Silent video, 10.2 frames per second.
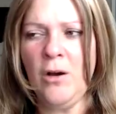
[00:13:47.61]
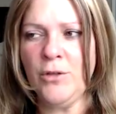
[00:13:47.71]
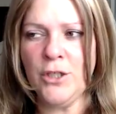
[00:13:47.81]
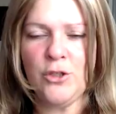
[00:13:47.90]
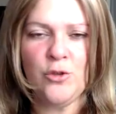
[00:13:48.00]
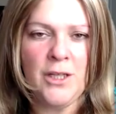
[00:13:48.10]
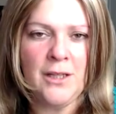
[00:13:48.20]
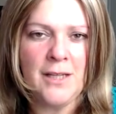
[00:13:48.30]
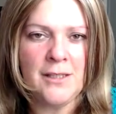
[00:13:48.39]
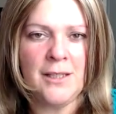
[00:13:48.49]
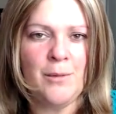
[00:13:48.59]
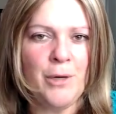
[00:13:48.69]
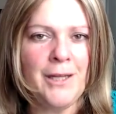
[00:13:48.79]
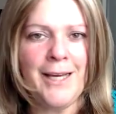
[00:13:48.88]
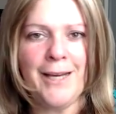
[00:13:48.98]
just treat that celebrity
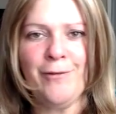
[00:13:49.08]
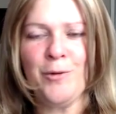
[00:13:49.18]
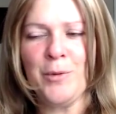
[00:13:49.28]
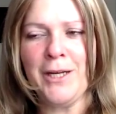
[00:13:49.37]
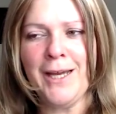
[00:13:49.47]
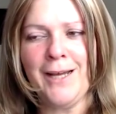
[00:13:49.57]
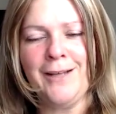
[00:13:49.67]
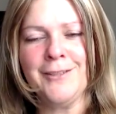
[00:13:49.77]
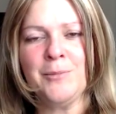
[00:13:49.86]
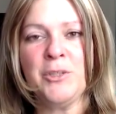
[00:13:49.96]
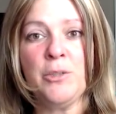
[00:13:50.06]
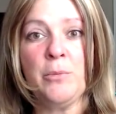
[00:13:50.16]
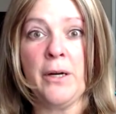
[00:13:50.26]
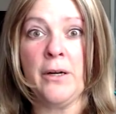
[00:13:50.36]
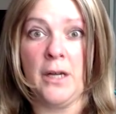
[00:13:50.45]
like everybody else, but you better
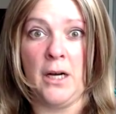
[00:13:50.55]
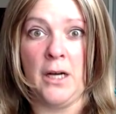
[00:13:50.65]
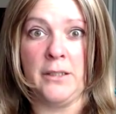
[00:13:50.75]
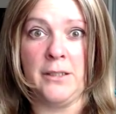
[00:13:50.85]
not.